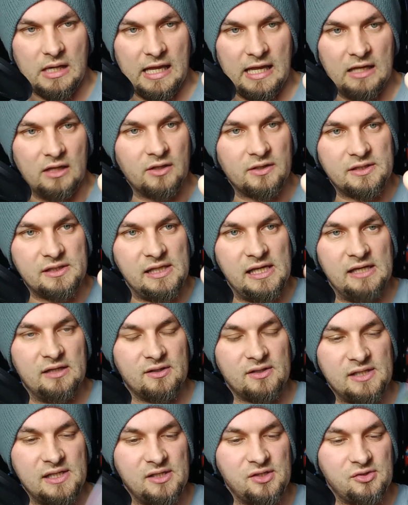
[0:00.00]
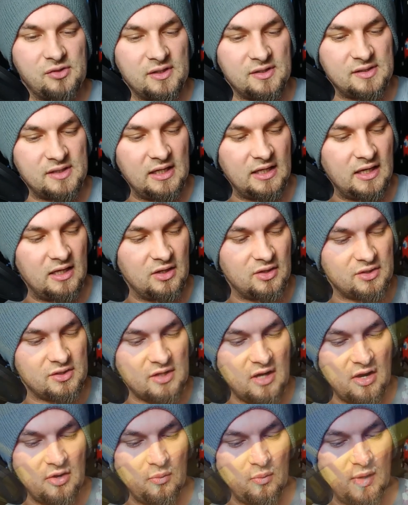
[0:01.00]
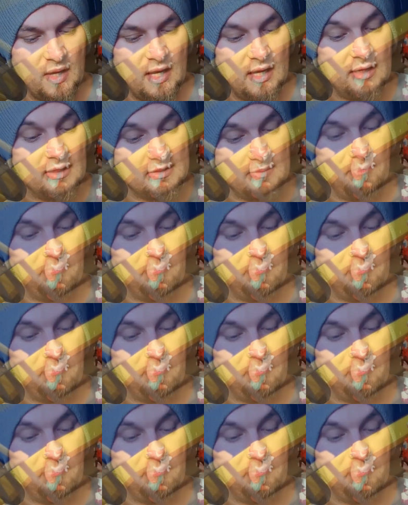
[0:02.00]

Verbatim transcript: it looks it looks interesting. It looks kind of weird. It's